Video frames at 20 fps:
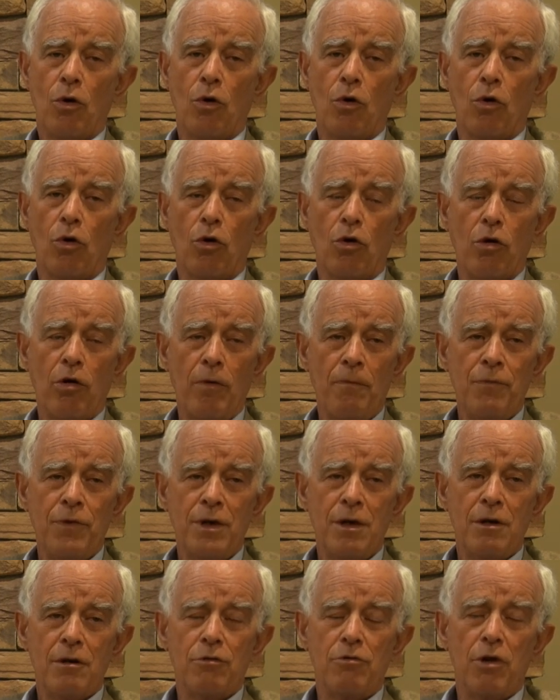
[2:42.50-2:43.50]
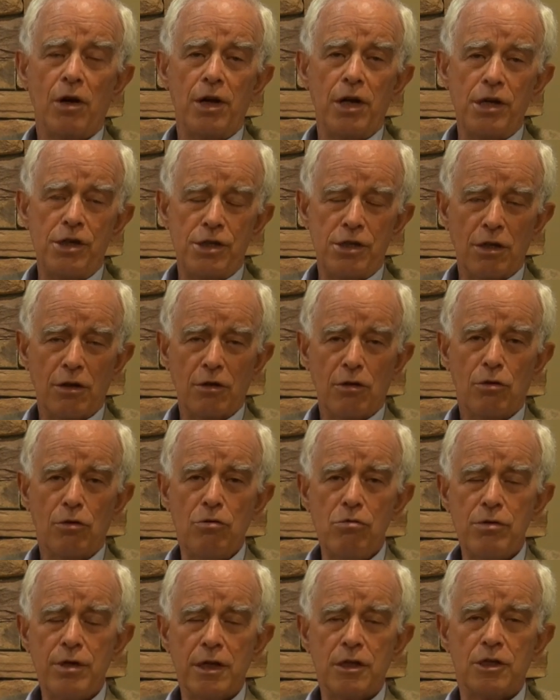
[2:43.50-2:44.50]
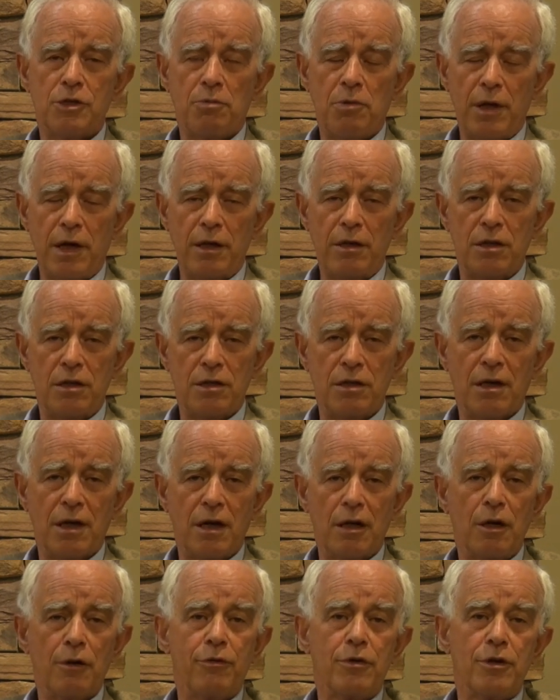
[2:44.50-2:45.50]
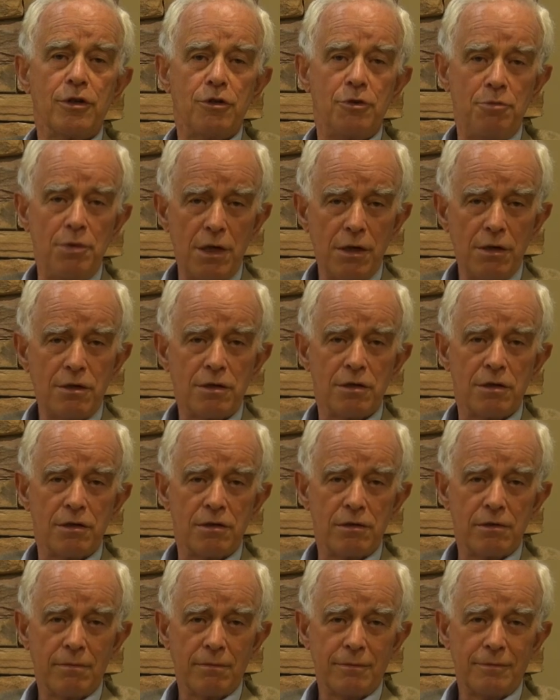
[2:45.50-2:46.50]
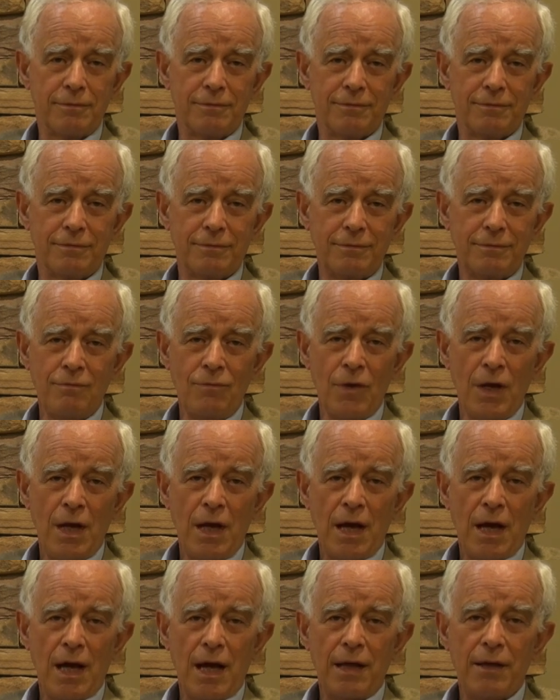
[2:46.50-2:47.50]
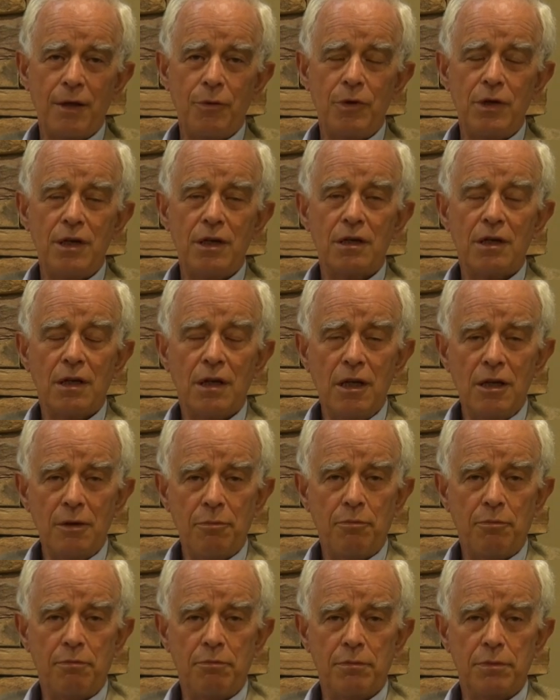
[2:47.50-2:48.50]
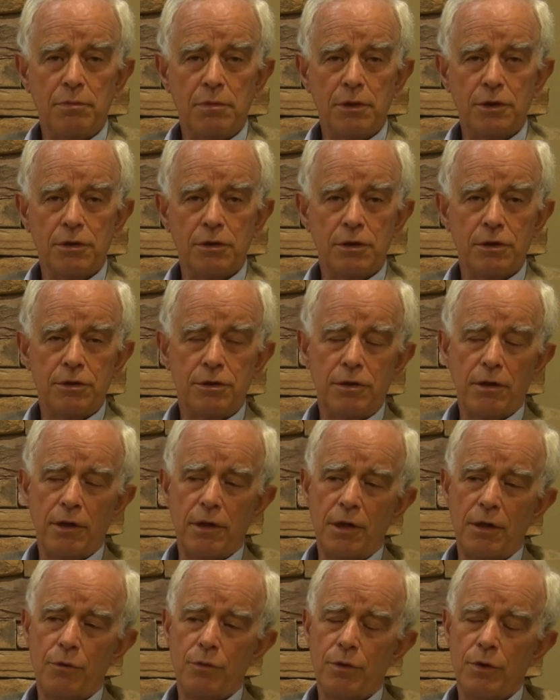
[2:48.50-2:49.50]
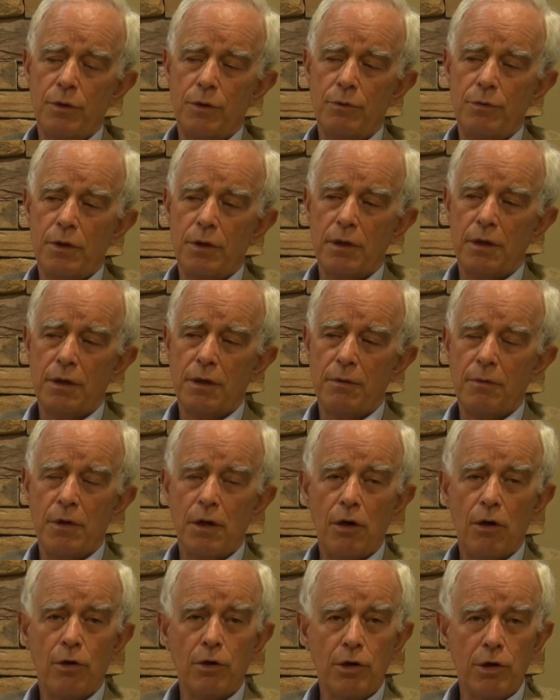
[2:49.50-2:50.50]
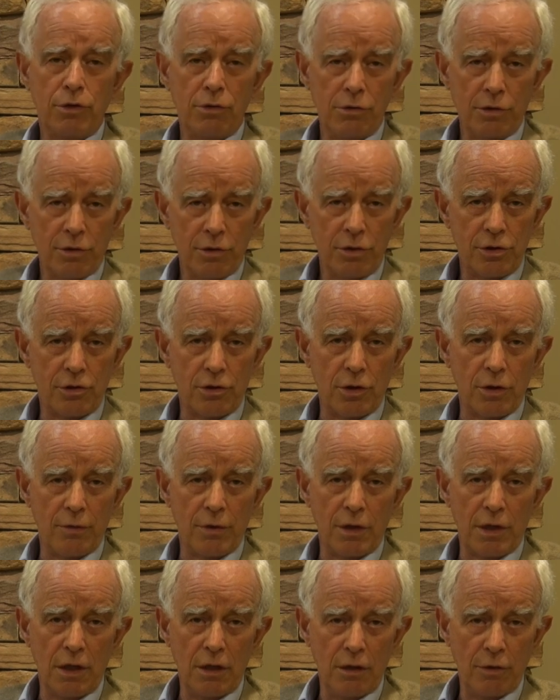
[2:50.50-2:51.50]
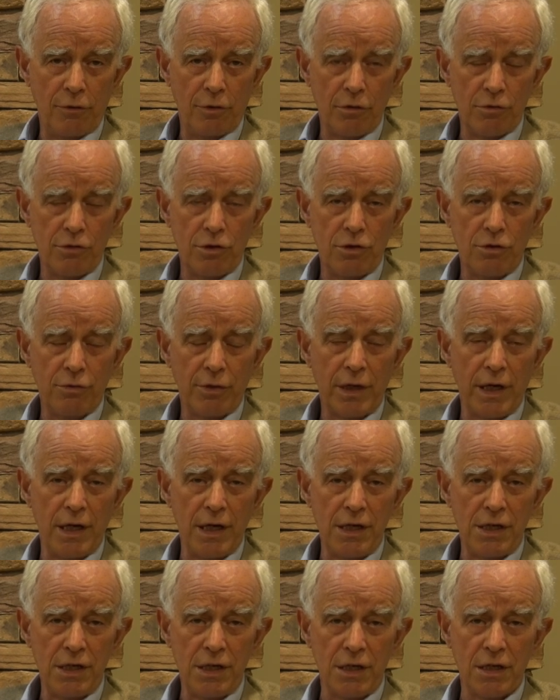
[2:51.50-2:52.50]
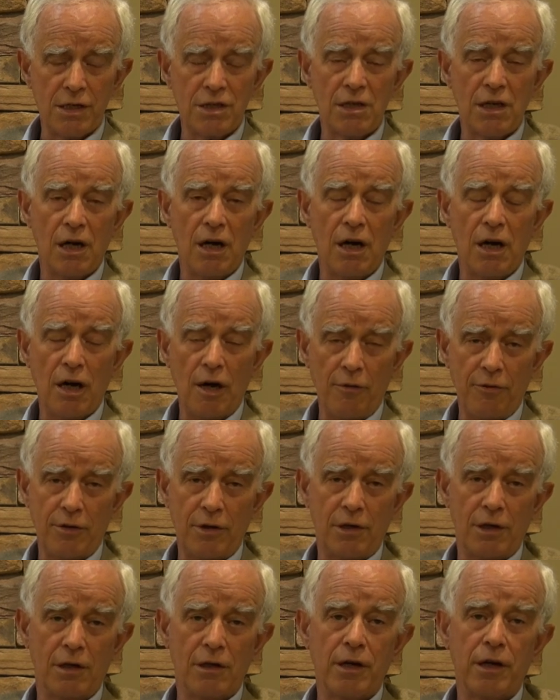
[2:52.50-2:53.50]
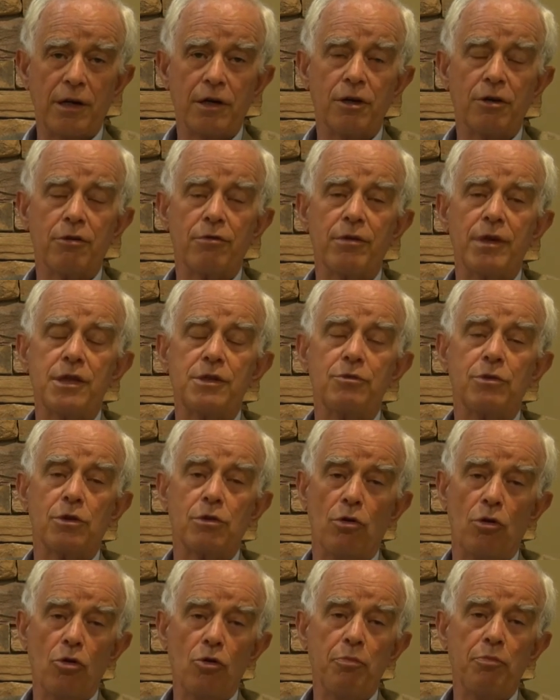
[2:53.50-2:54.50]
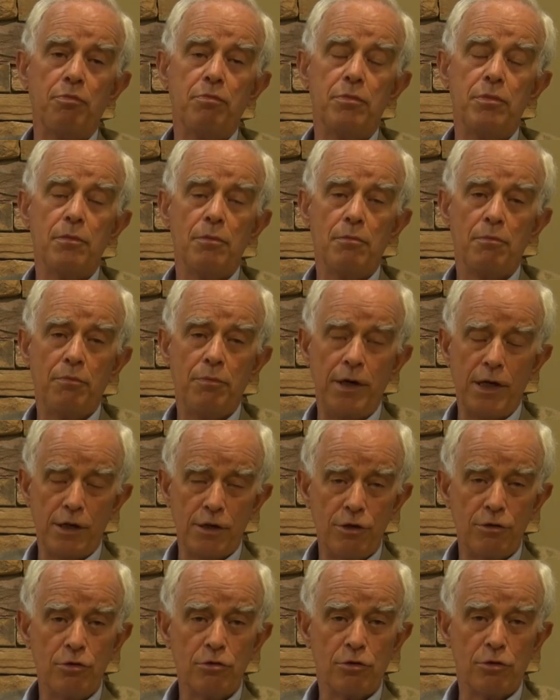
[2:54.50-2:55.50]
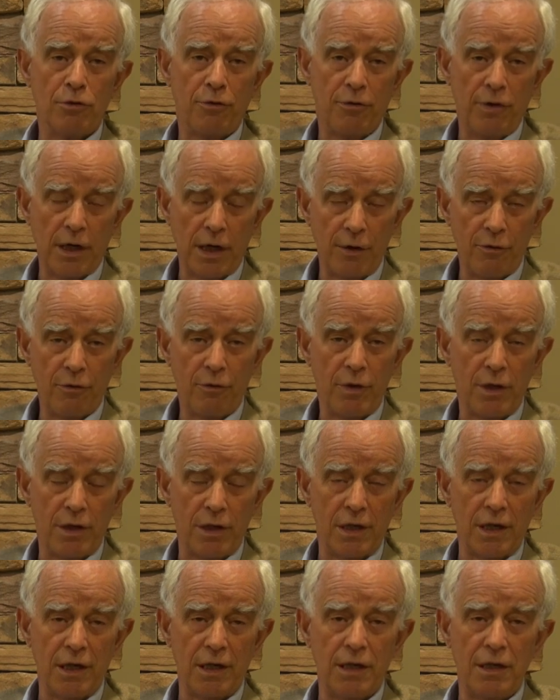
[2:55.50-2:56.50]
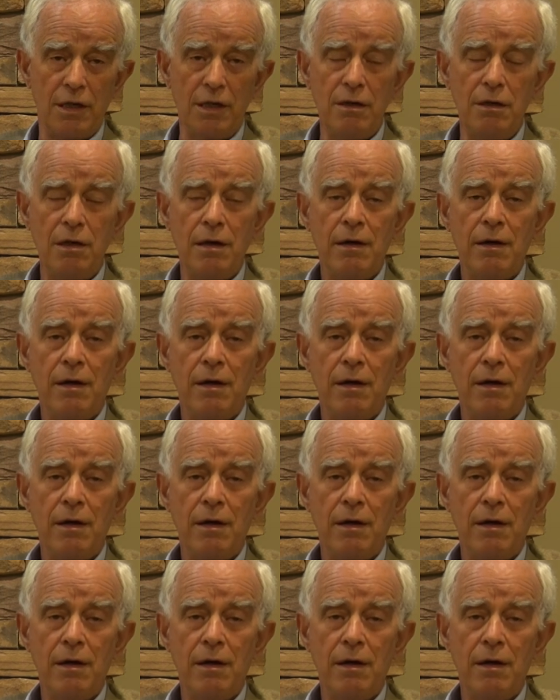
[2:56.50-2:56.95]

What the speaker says: or religion could explain these kind of experiences. And then we did another study, a longitudinal study with interviews, 2 and 8 years after the cardiac arrest with all patients who survived with an NDE,